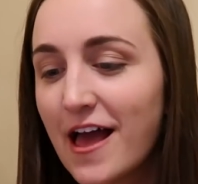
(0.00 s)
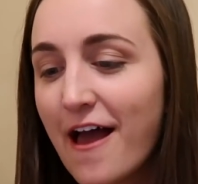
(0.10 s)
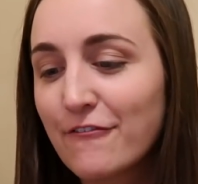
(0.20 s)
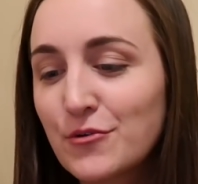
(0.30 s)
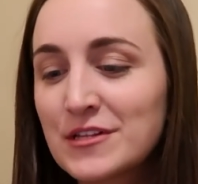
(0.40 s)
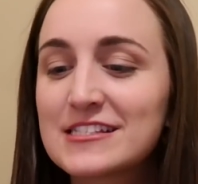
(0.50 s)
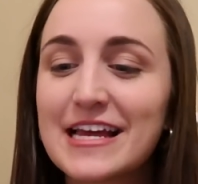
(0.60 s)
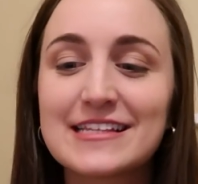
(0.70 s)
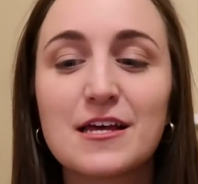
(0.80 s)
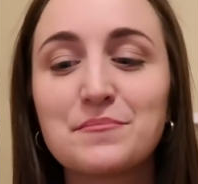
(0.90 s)
Everyone
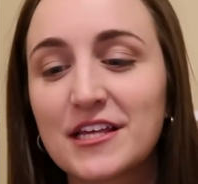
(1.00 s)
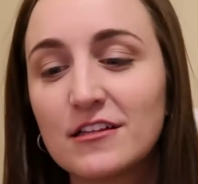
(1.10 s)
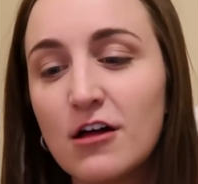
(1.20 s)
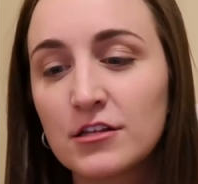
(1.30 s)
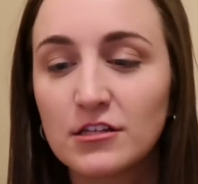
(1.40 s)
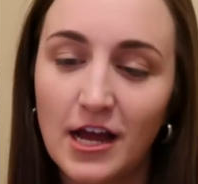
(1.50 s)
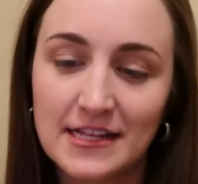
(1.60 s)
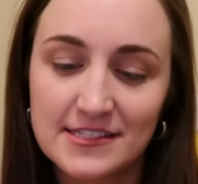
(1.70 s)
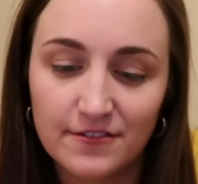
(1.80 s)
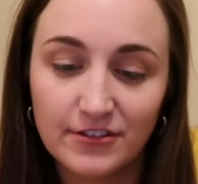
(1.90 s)
said something along the
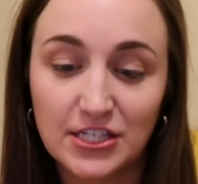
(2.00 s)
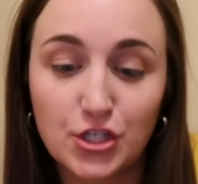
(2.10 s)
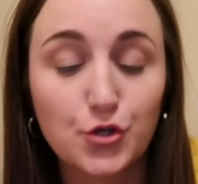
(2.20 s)
lines of like,